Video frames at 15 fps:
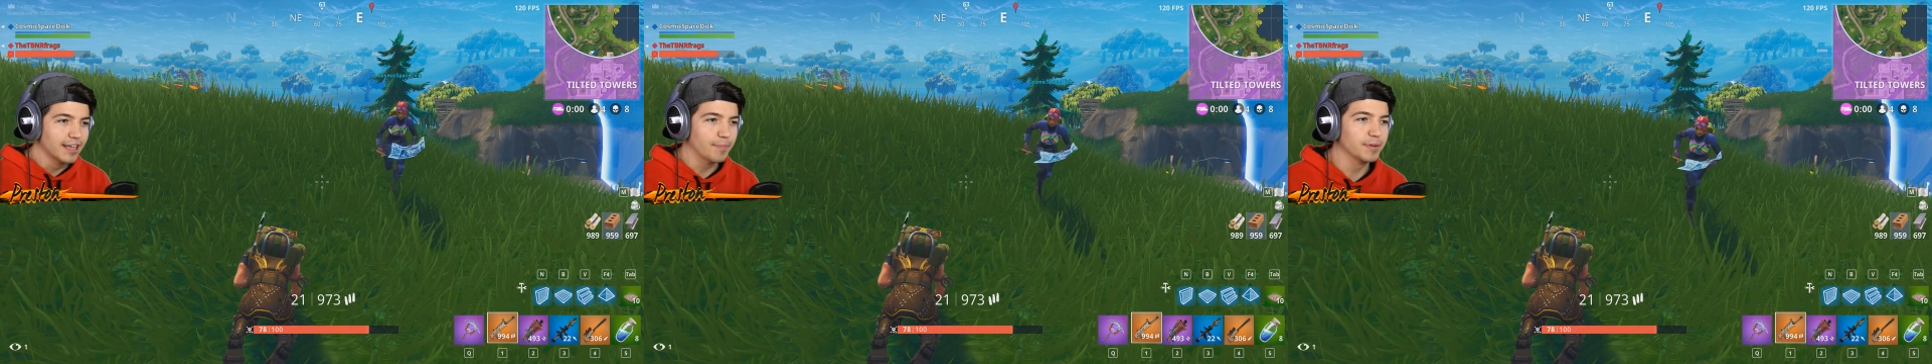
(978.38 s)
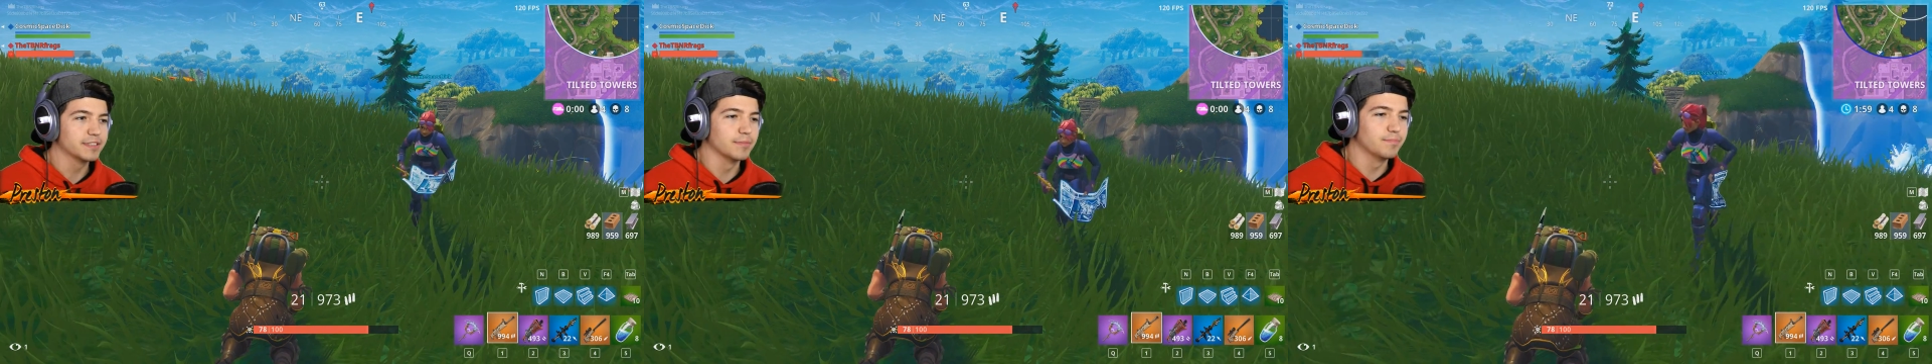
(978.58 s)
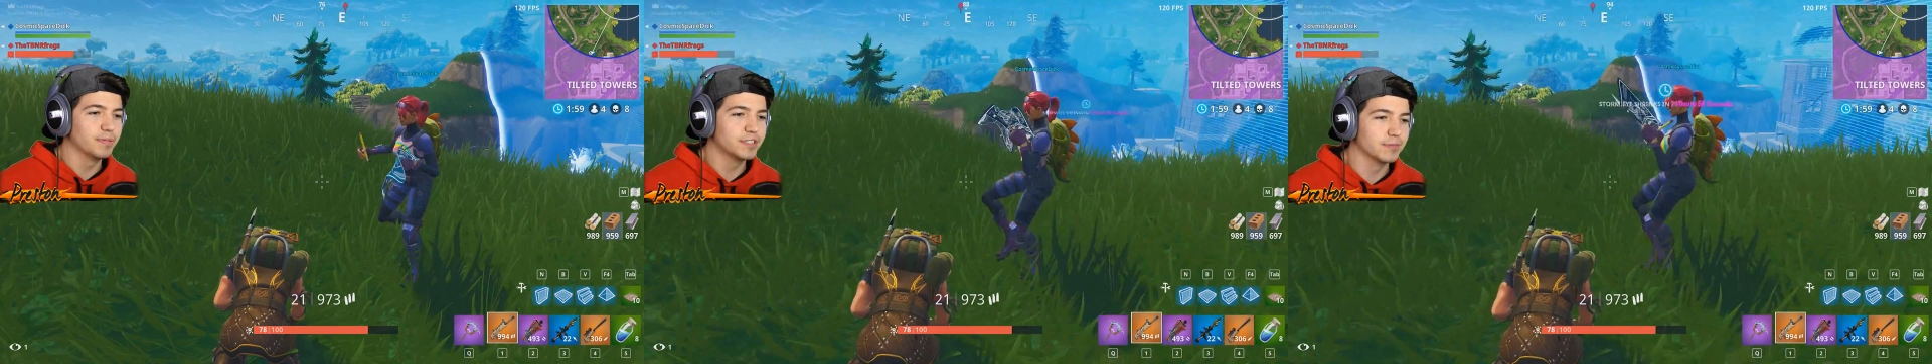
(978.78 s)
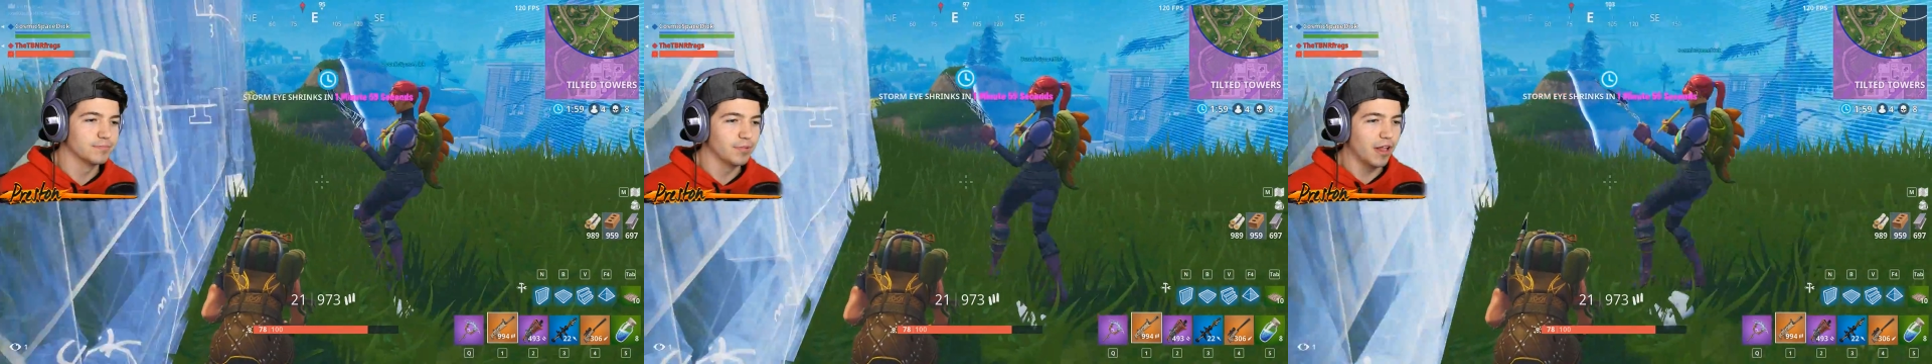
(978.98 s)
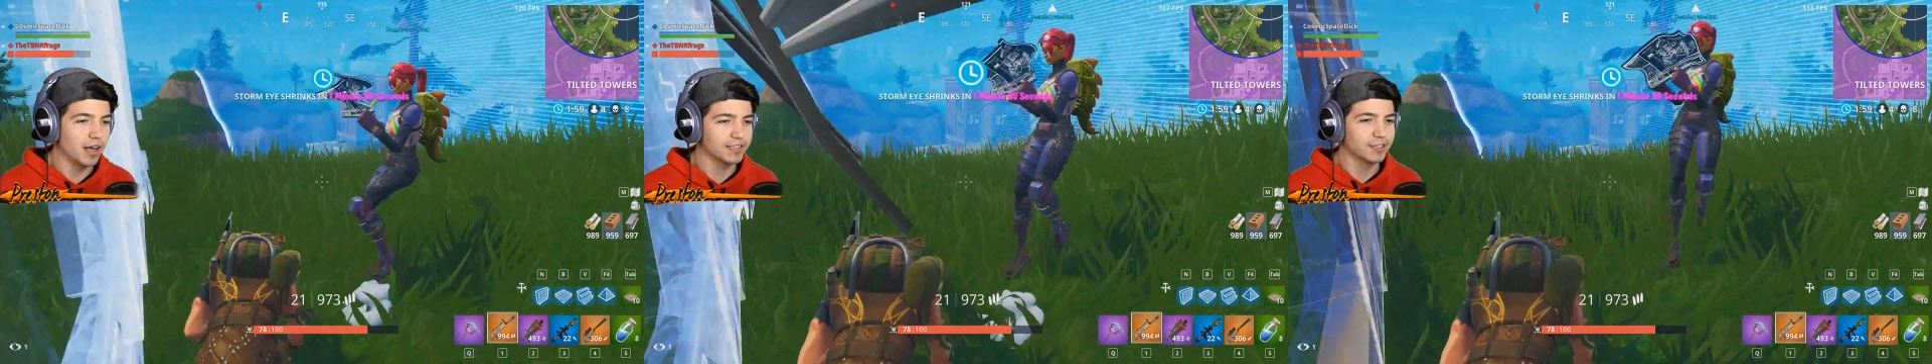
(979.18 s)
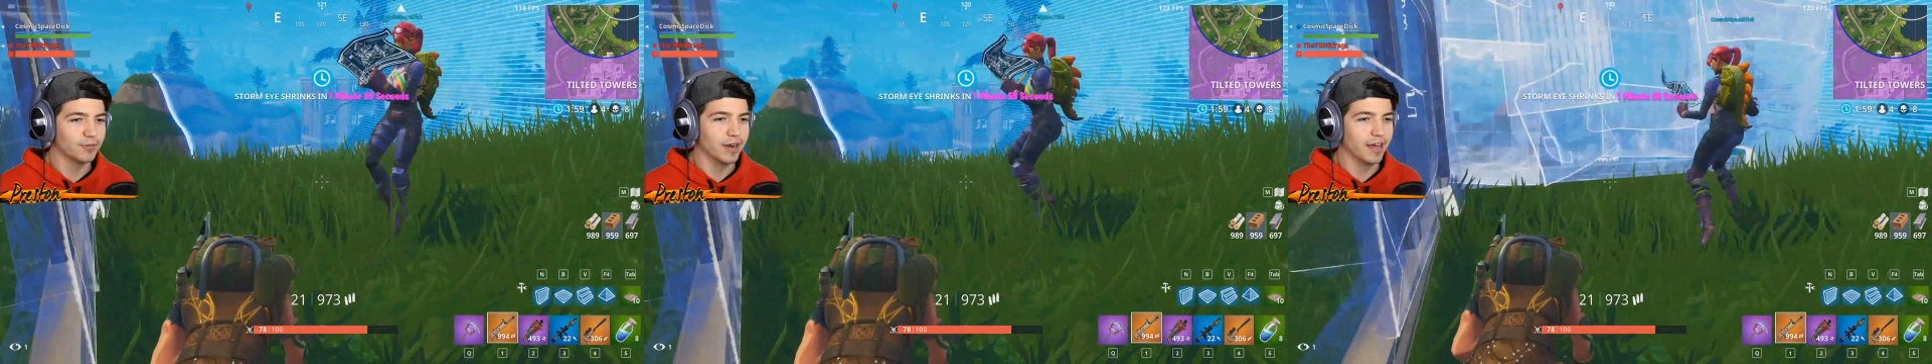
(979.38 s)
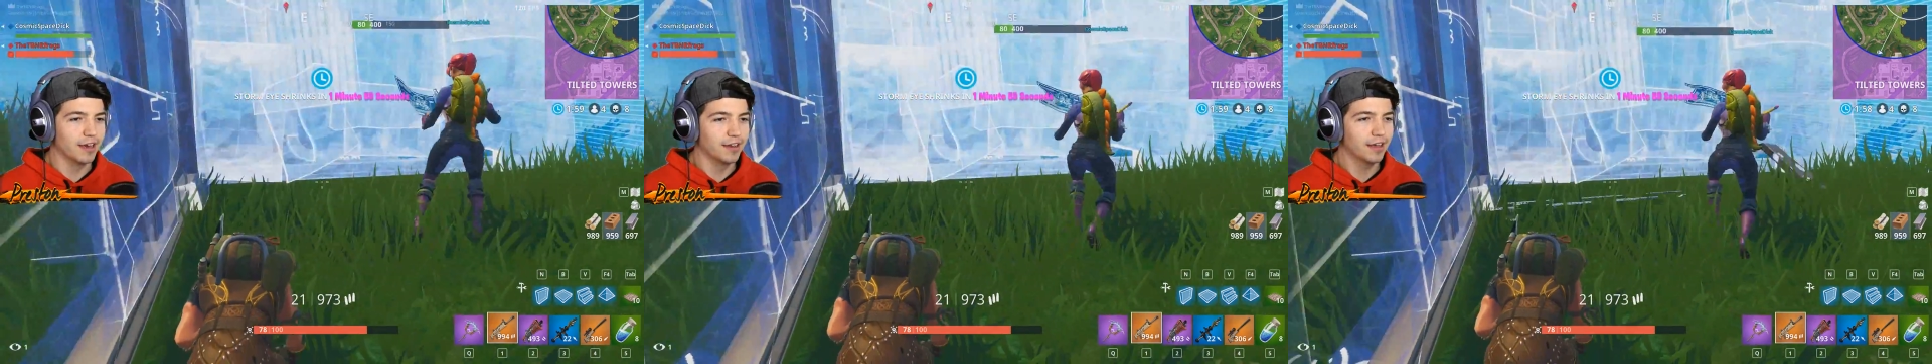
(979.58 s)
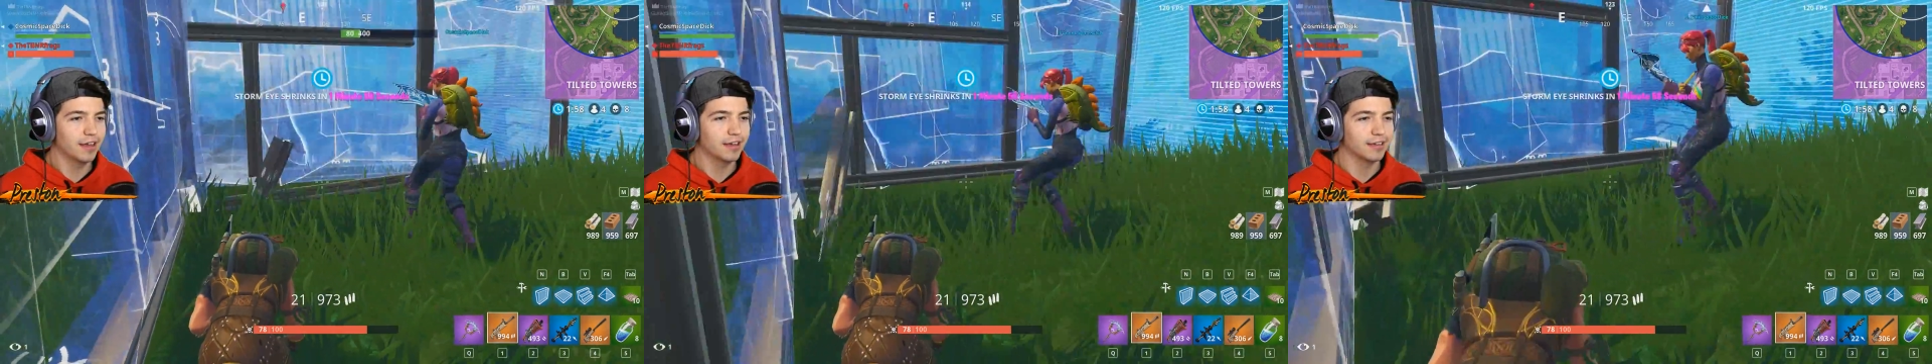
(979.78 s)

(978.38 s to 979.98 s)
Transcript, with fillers: put some, put some blocks around.